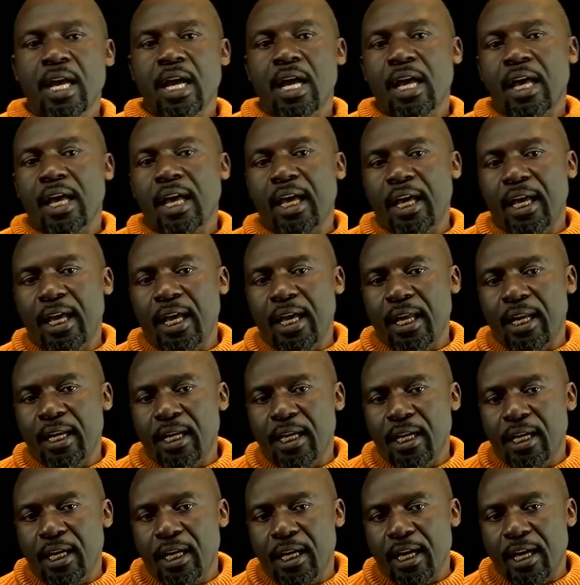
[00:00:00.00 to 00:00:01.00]
And
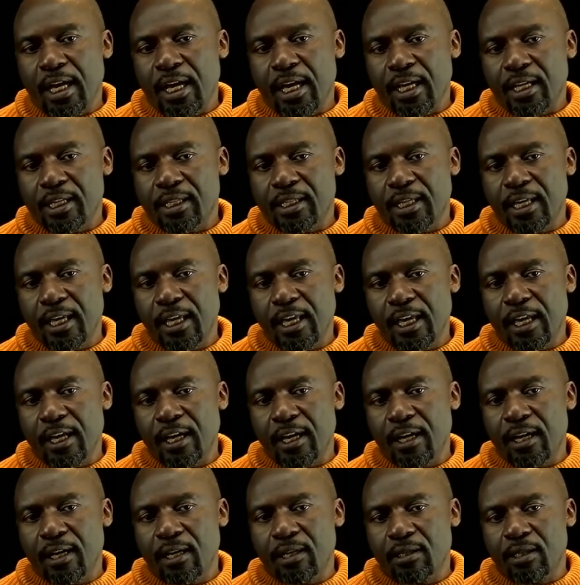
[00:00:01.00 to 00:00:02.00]
x
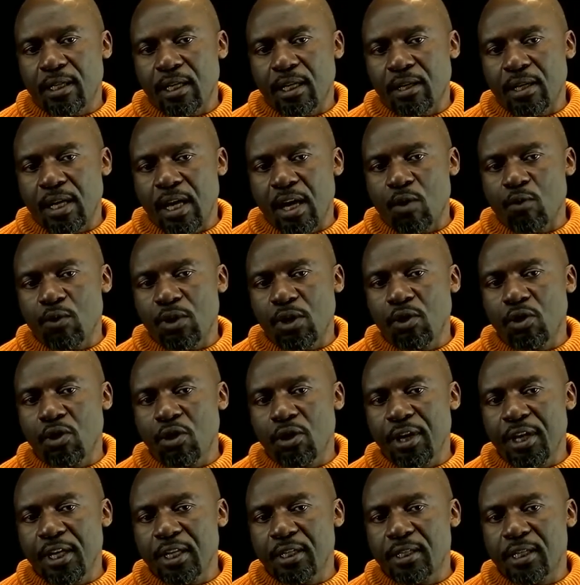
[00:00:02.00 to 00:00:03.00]
here, now we go
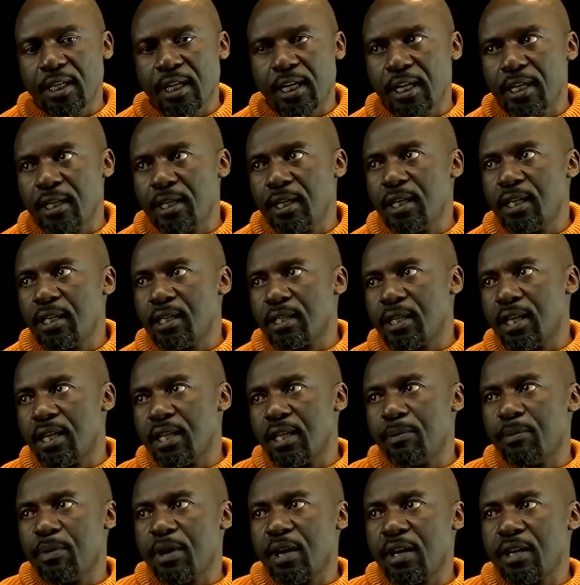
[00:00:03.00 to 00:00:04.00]
inside the
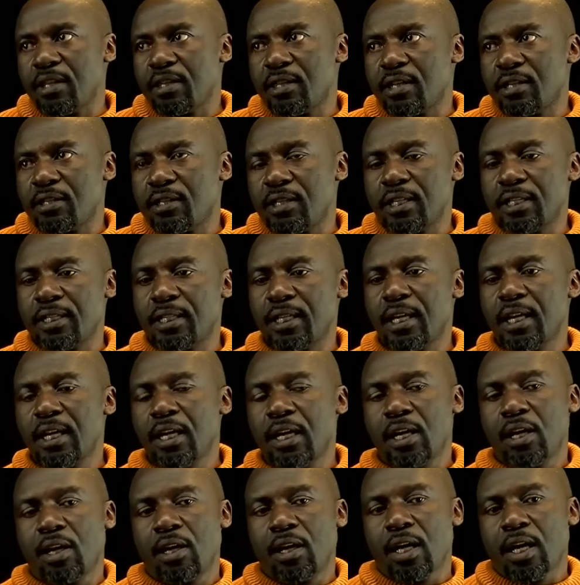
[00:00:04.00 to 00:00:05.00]
parenthesis,
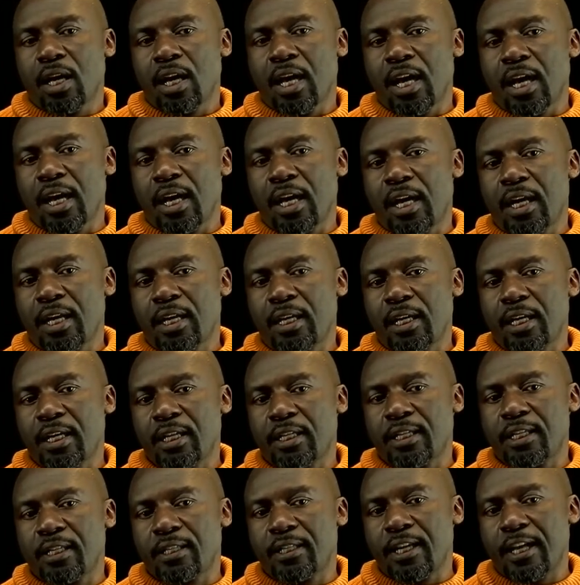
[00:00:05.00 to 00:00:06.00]
and it
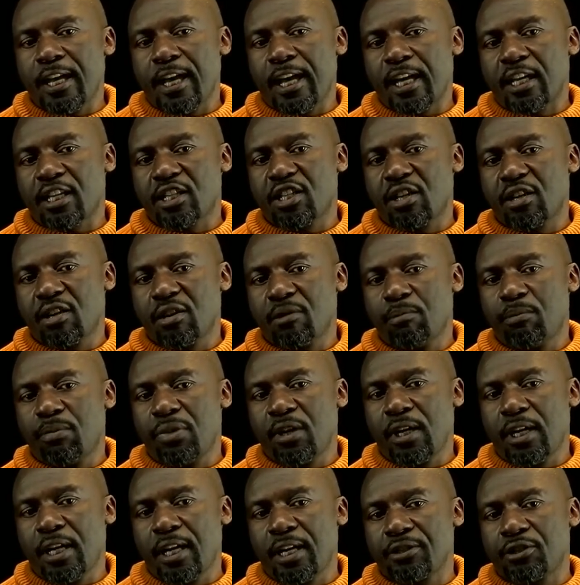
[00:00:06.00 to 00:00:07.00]
is x
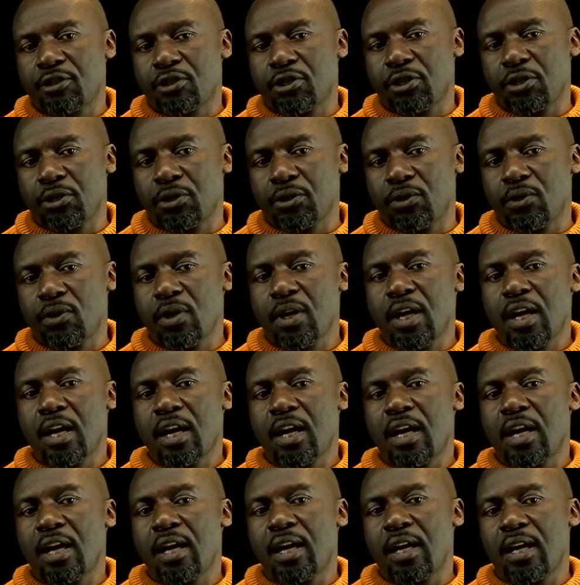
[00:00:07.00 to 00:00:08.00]
plus 2,
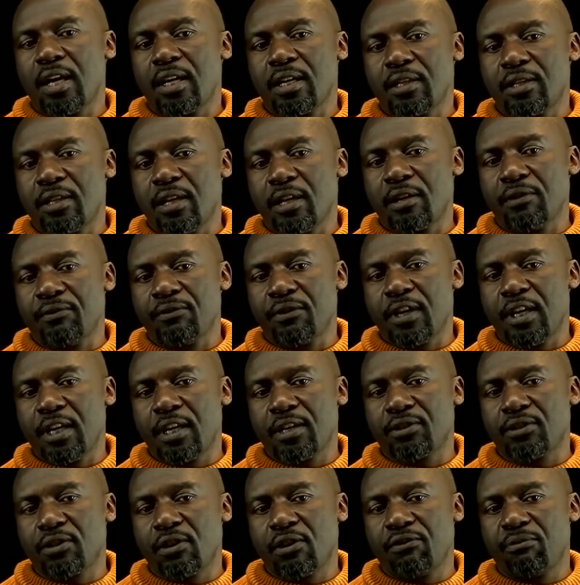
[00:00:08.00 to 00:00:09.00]
and the
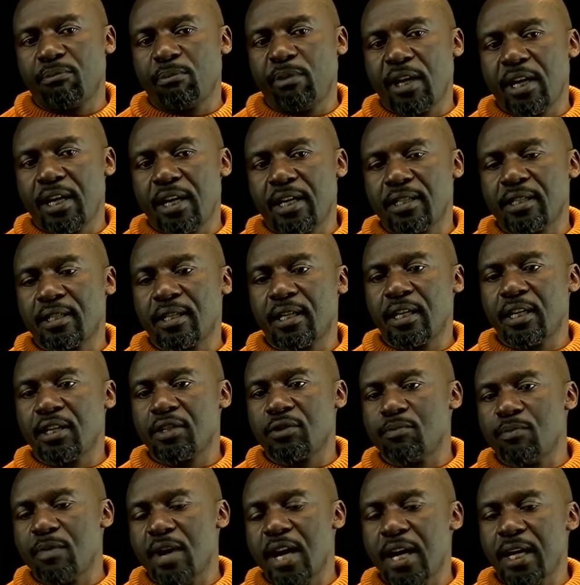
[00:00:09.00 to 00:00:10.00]
reverse of plus is
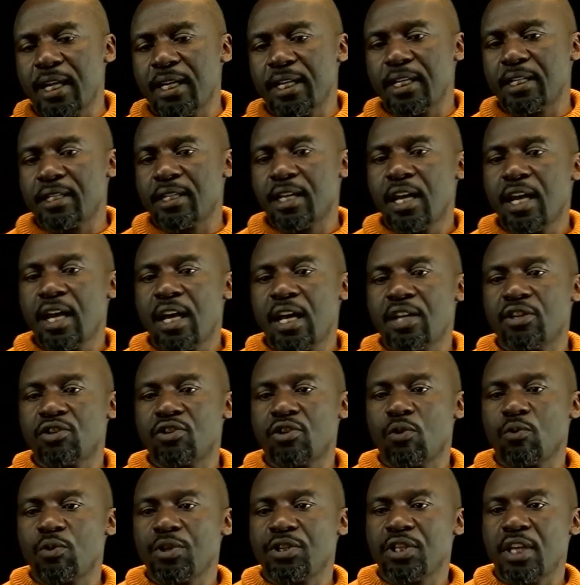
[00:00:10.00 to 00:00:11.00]
minus, and so
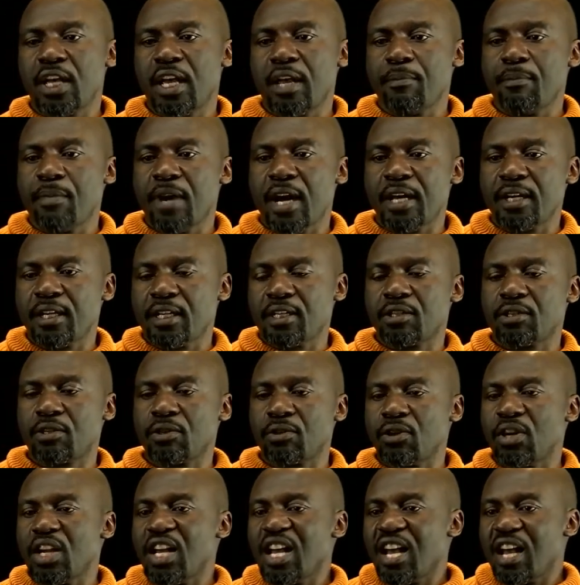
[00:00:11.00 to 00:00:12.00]
we say minus
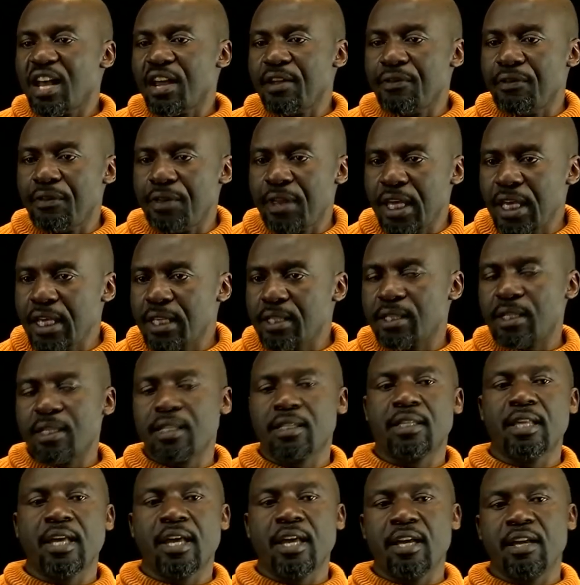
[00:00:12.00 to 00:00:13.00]
2. And this is
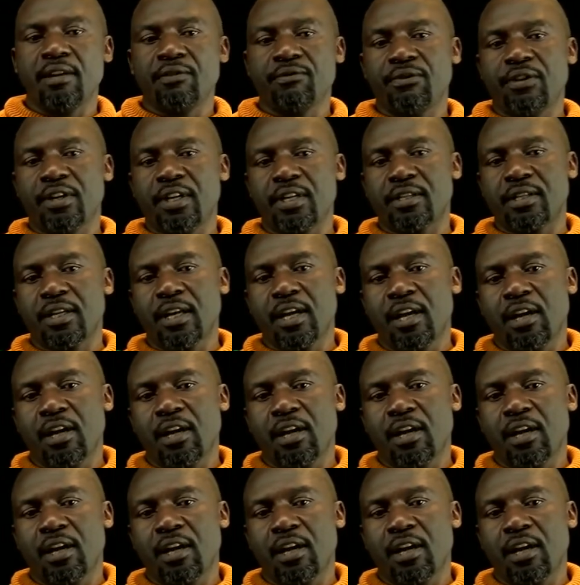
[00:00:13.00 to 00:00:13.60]
the inverse